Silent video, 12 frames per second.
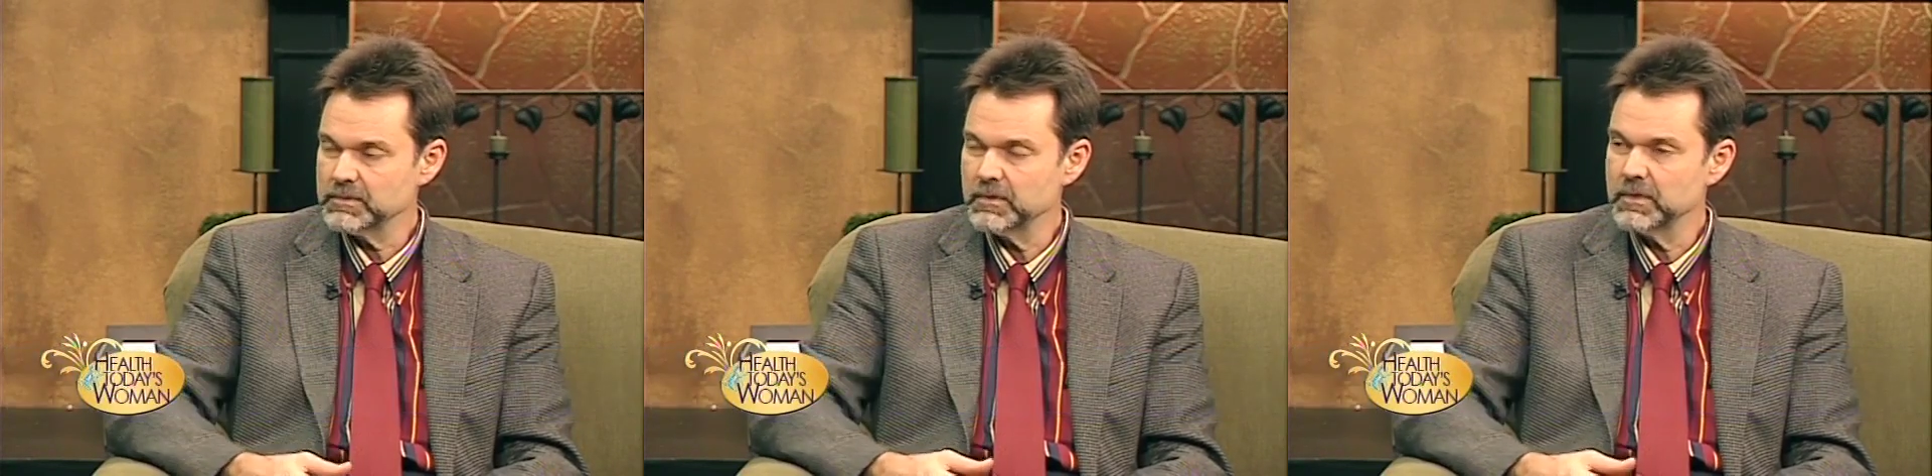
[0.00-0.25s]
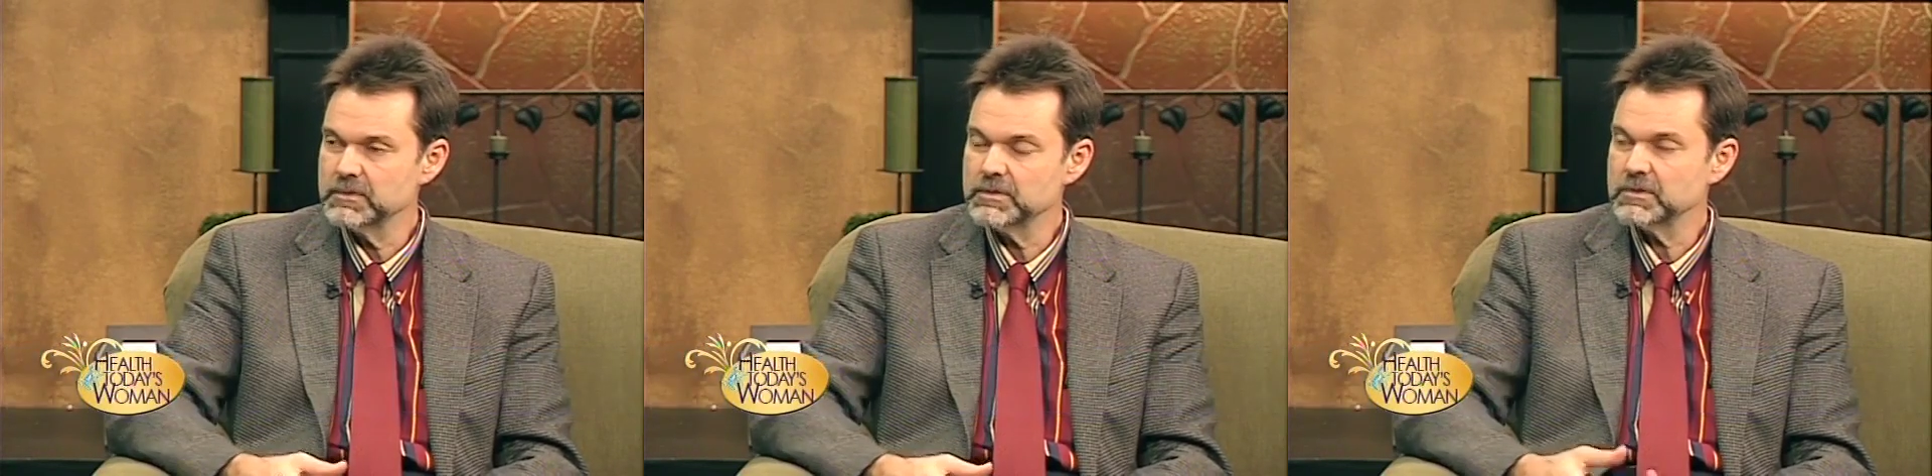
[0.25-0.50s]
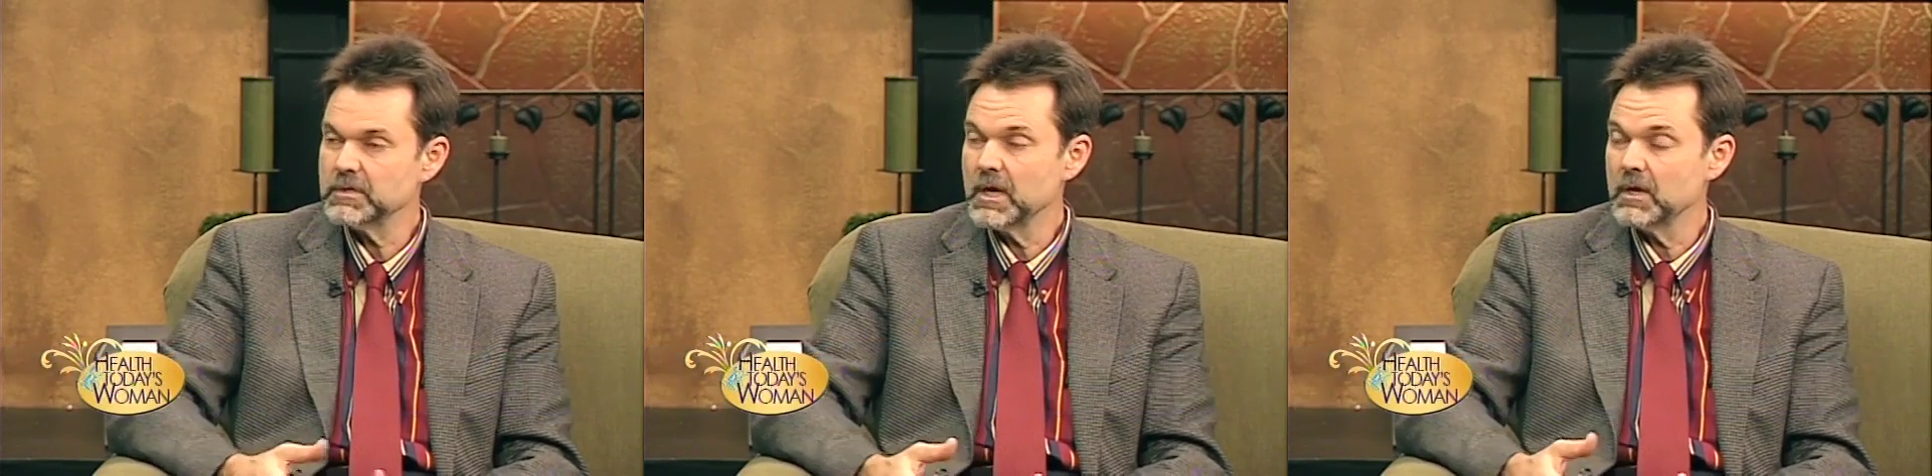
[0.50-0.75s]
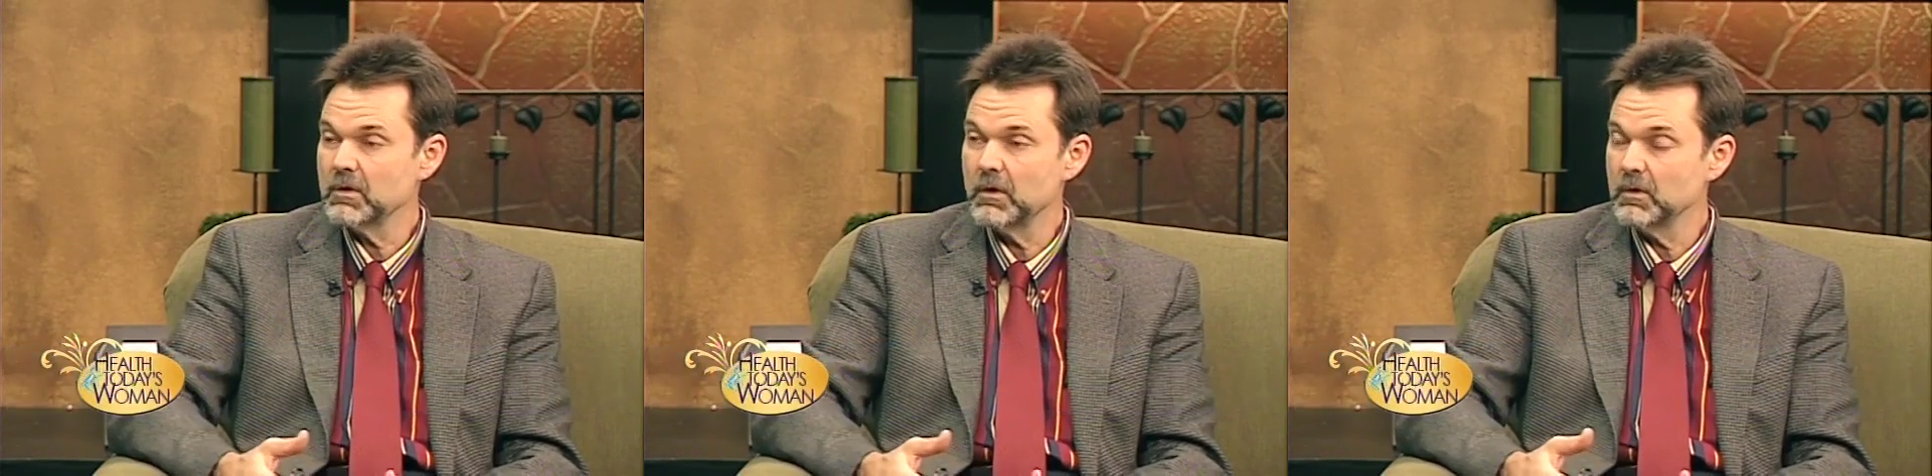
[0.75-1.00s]
So they just
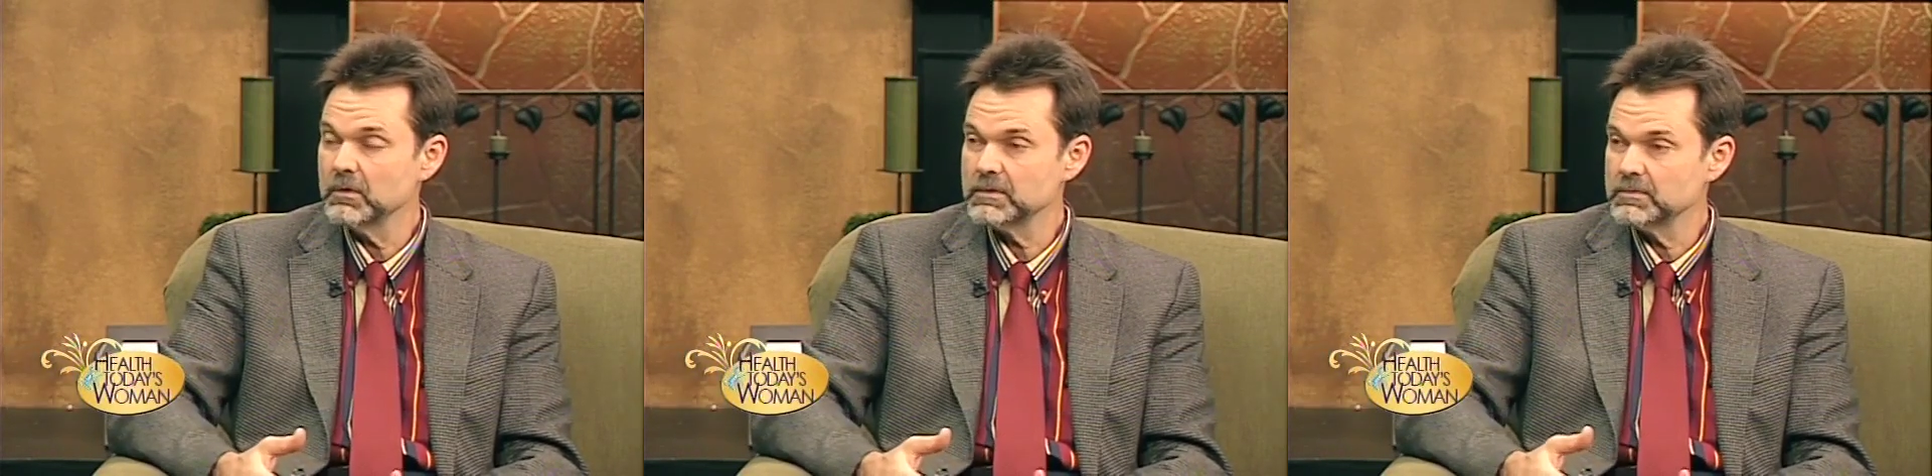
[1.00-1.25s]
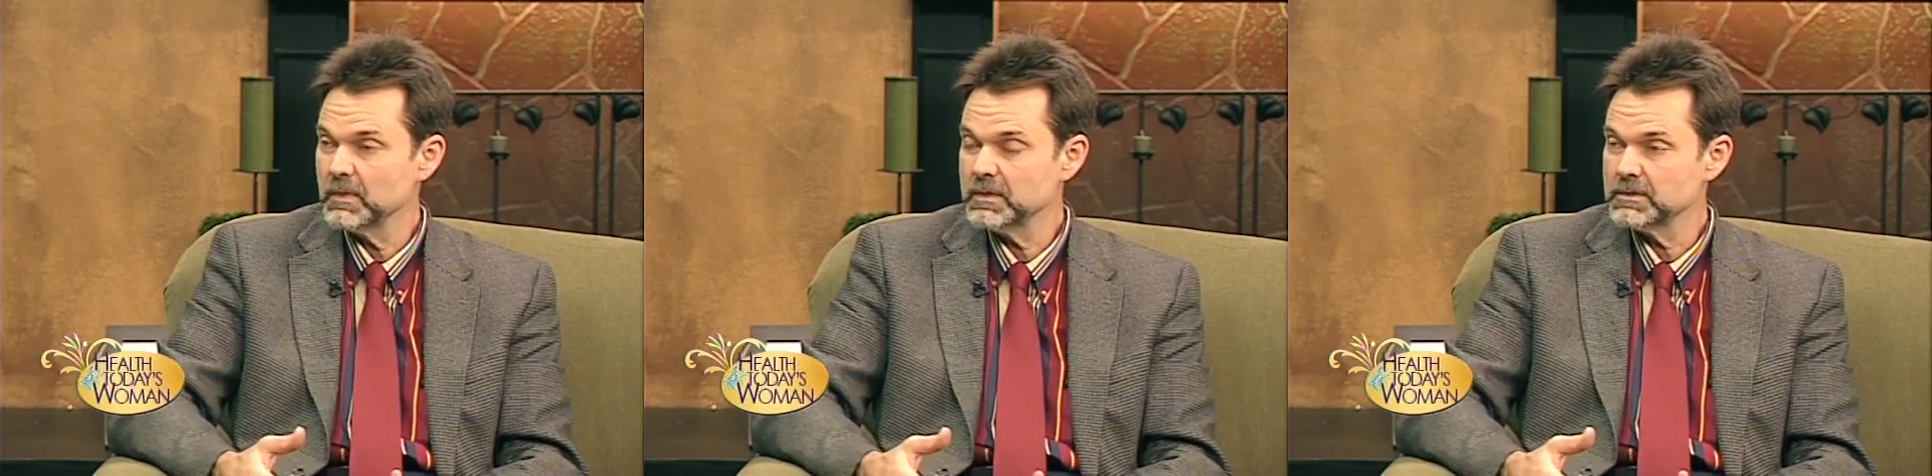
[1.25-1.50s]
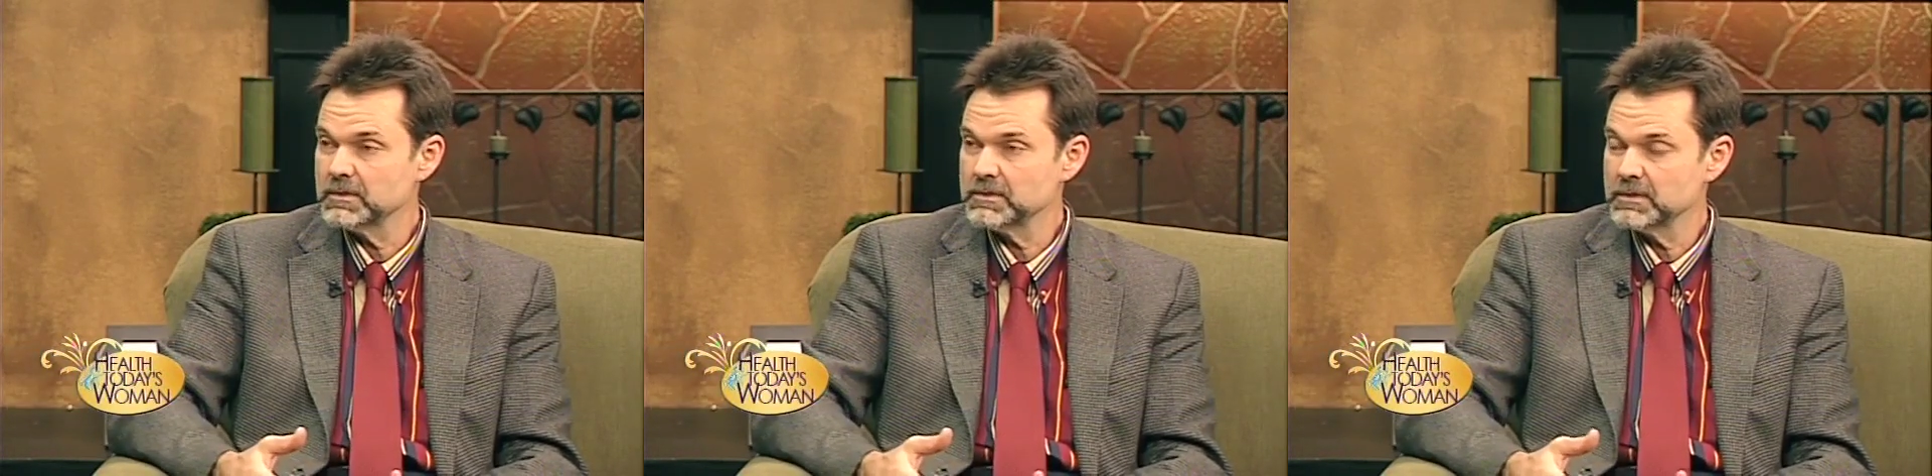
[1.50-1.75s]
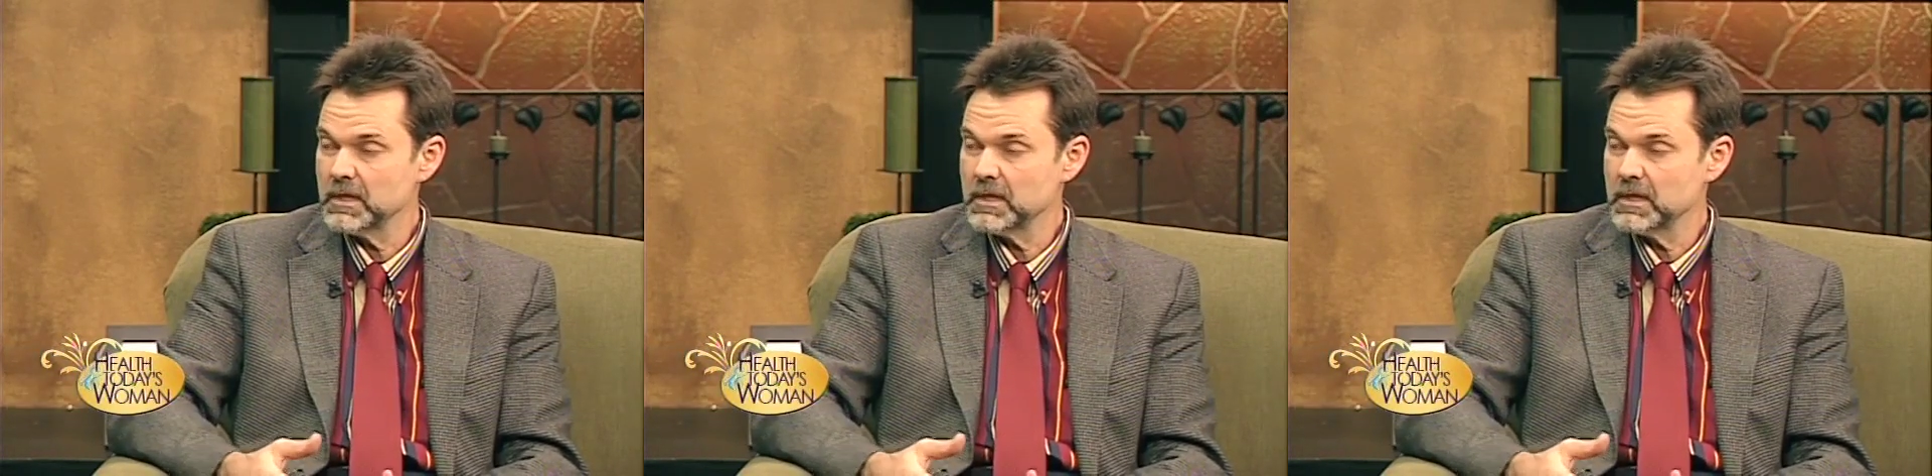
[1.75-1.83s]
can't hold as much as